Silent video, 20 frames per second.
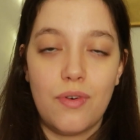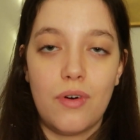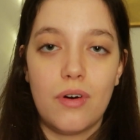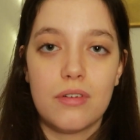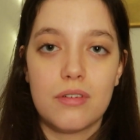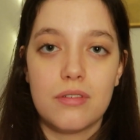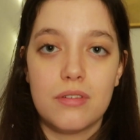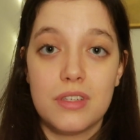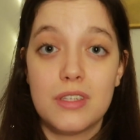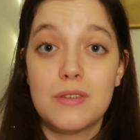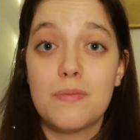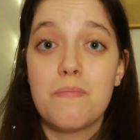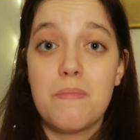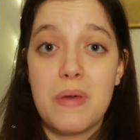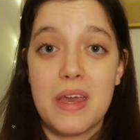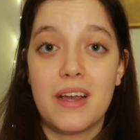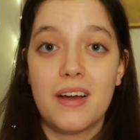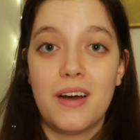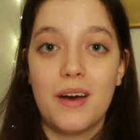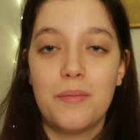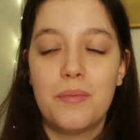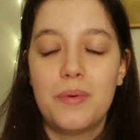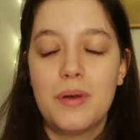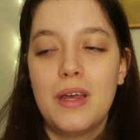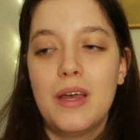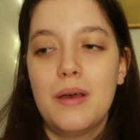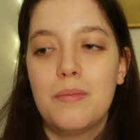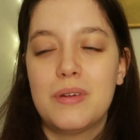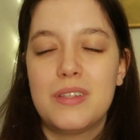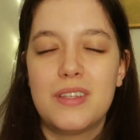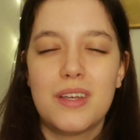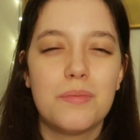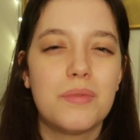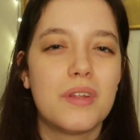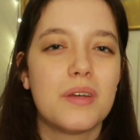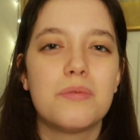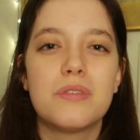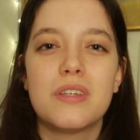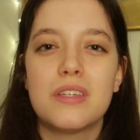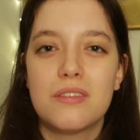focus makeup, but
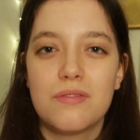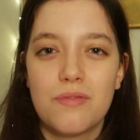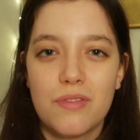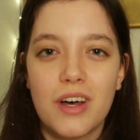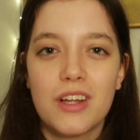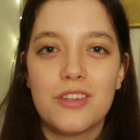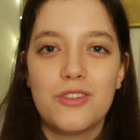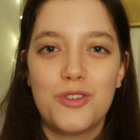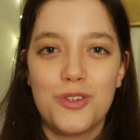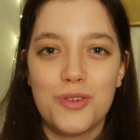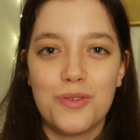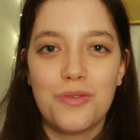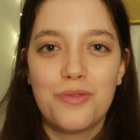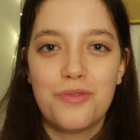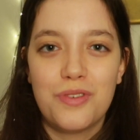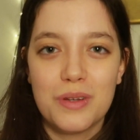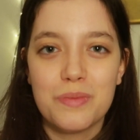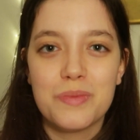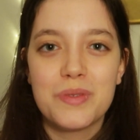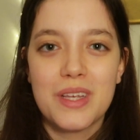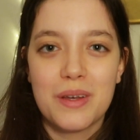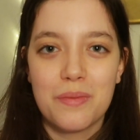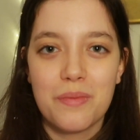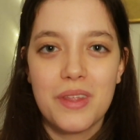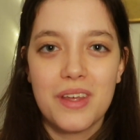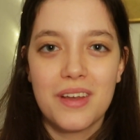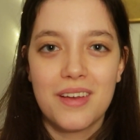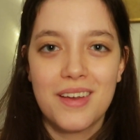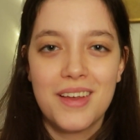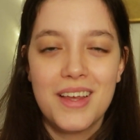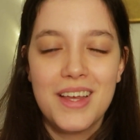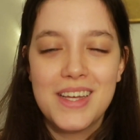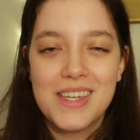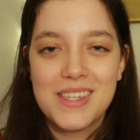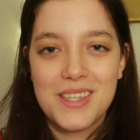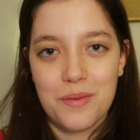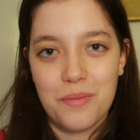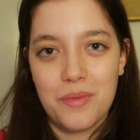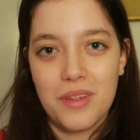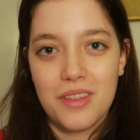sometimes it's fun to film something
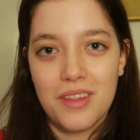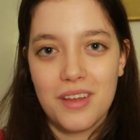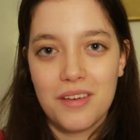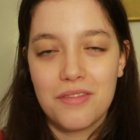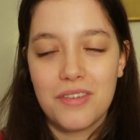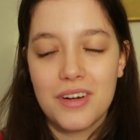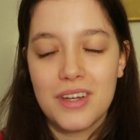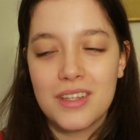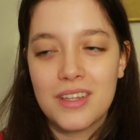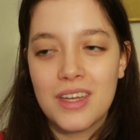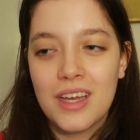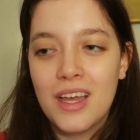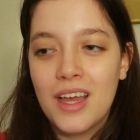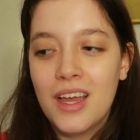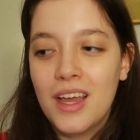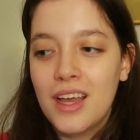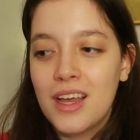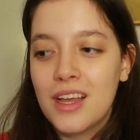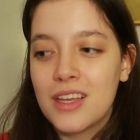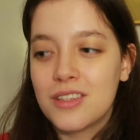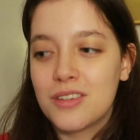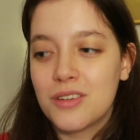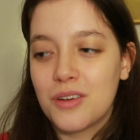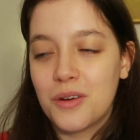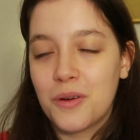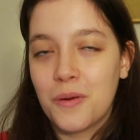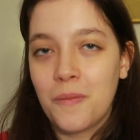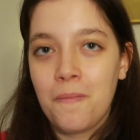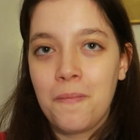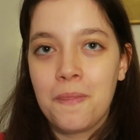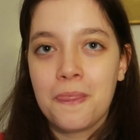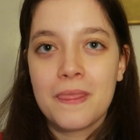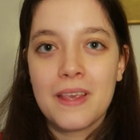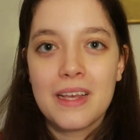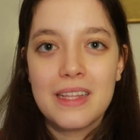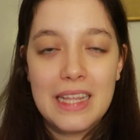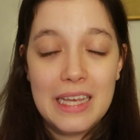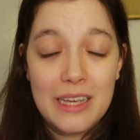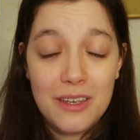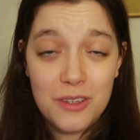different. So
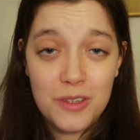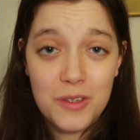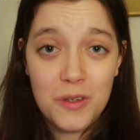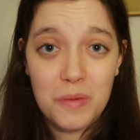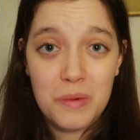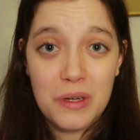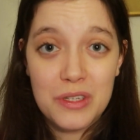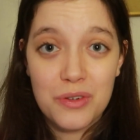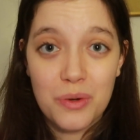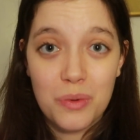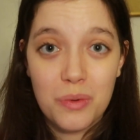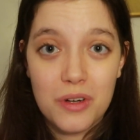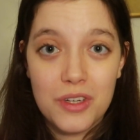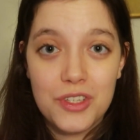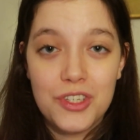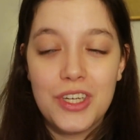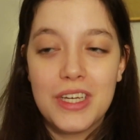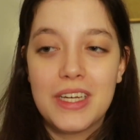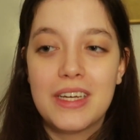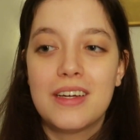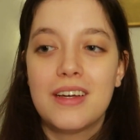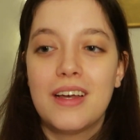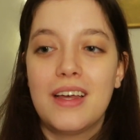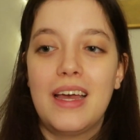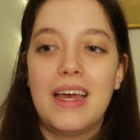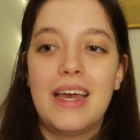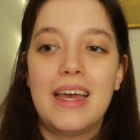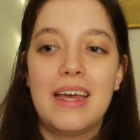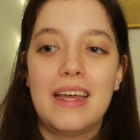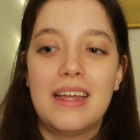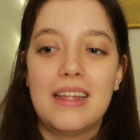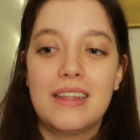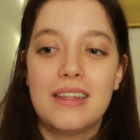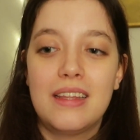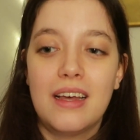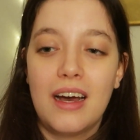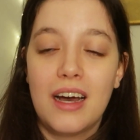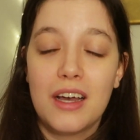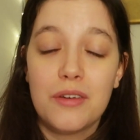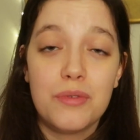thank you so much for watching,
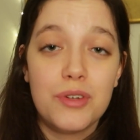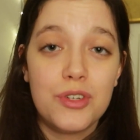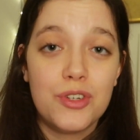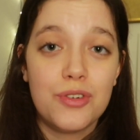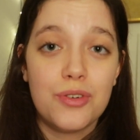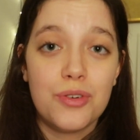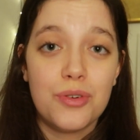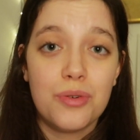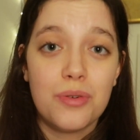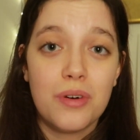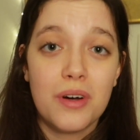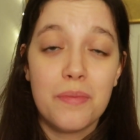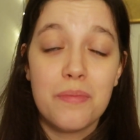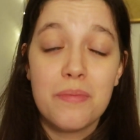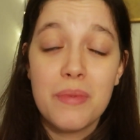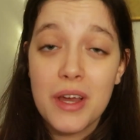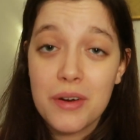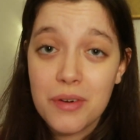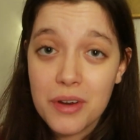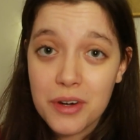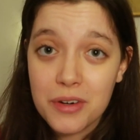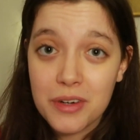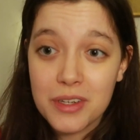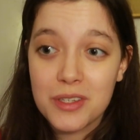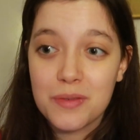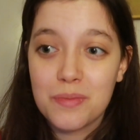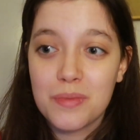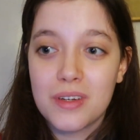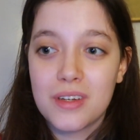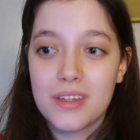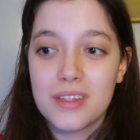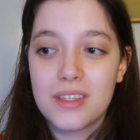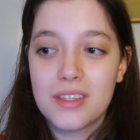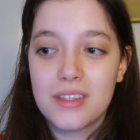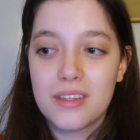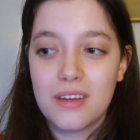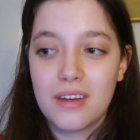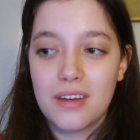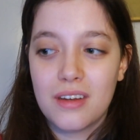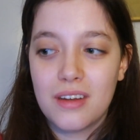and I wish you a Merry
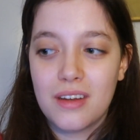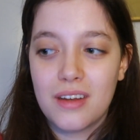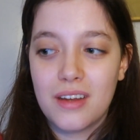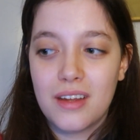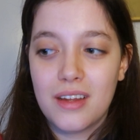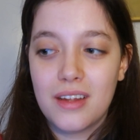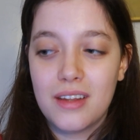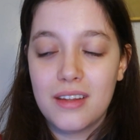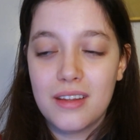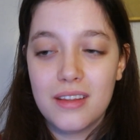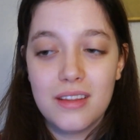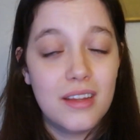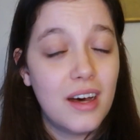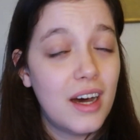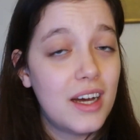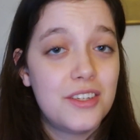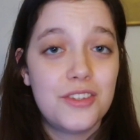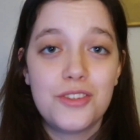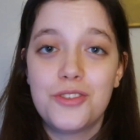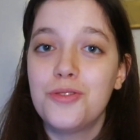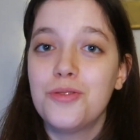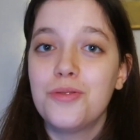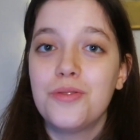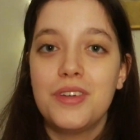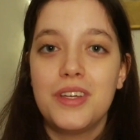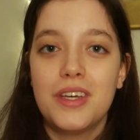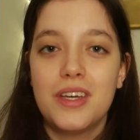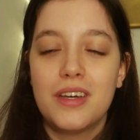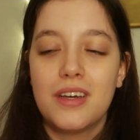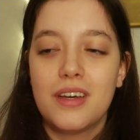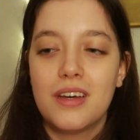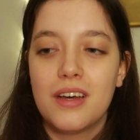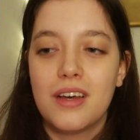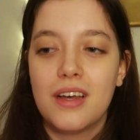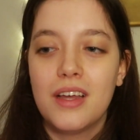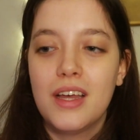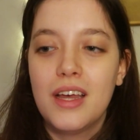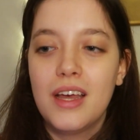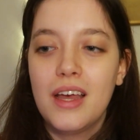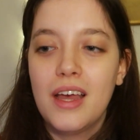Christmas, a nice New Year,